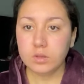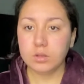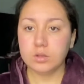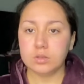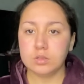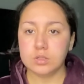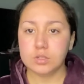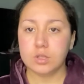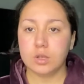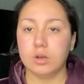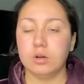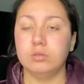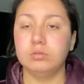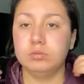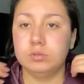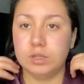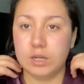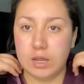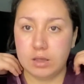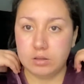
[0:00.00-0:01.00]
so
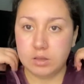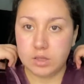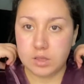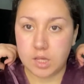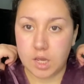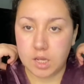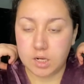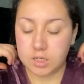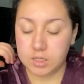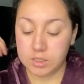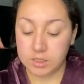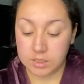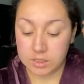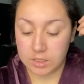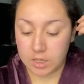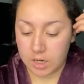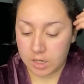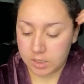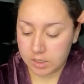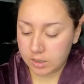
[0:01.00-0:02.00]
now that that is
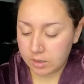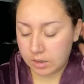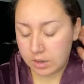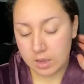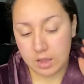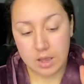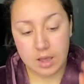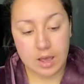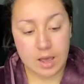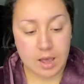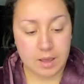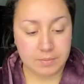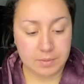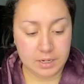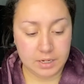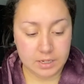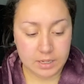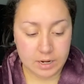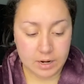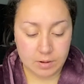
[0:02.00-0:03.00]
done, I'm
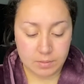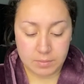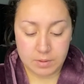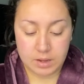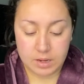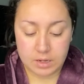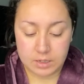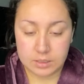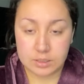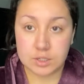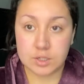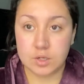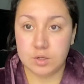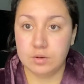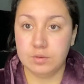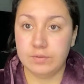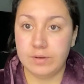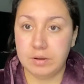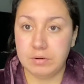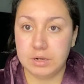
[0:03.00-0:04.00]
gonna get out my two
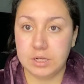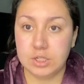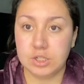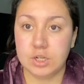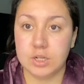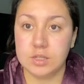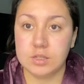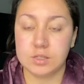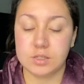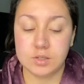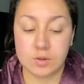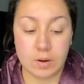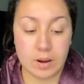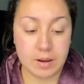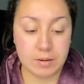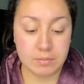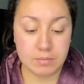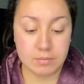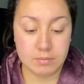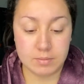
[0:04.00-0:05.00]
foundations. So
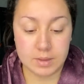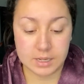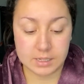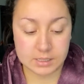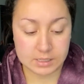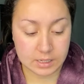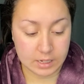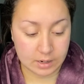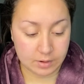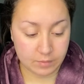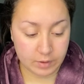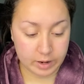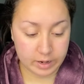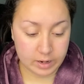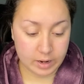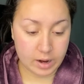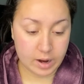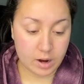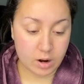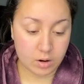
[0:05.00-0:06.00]
I'm mixing right
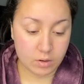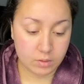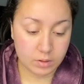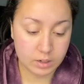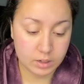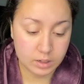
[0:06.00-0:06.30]
now.